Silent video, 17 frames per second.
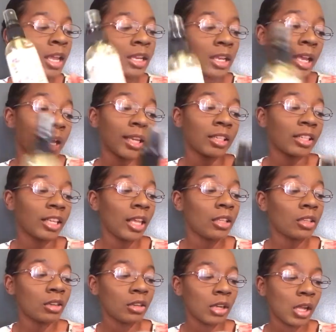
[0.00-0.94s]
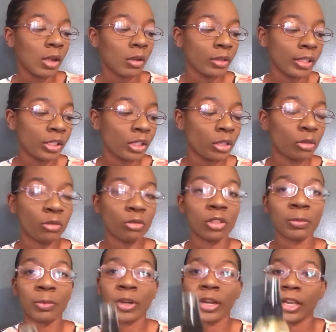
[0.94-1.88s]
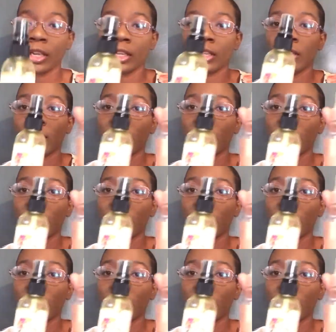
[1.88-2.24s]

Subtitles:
Like these are the only two spray